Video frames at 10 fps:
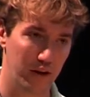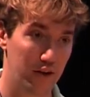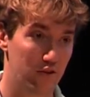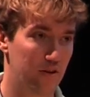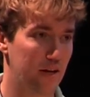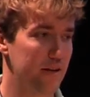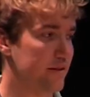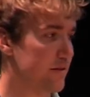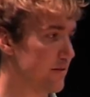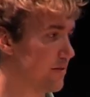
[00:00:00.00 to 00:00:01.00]

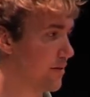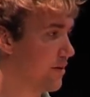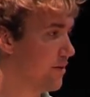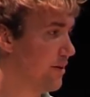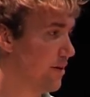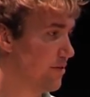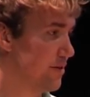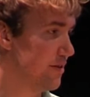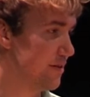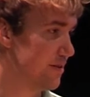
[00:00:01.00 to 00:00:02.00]
underlying security
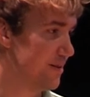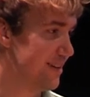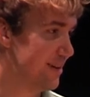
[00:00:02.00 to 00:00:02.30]
notions,